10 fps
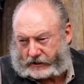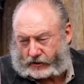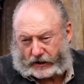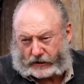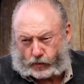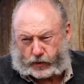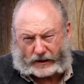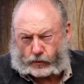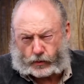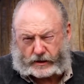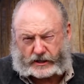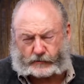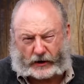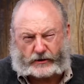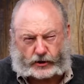it. It's like the, the worst
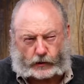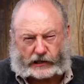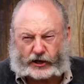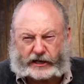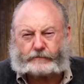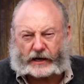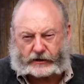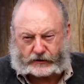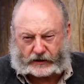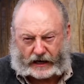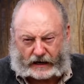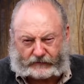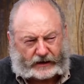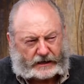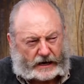spiritual nightmare you can have,
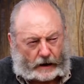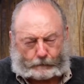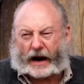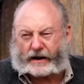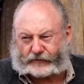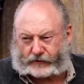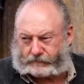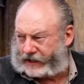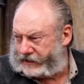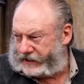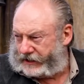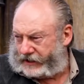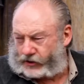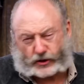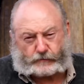apart from
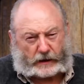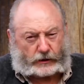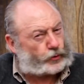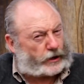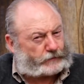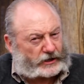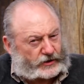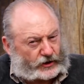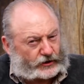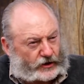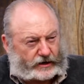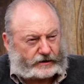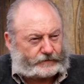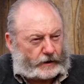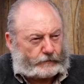just being ripped asunder,
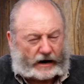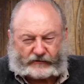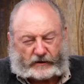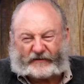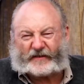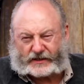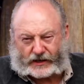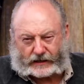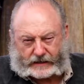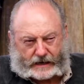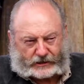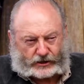apart from the physical damage.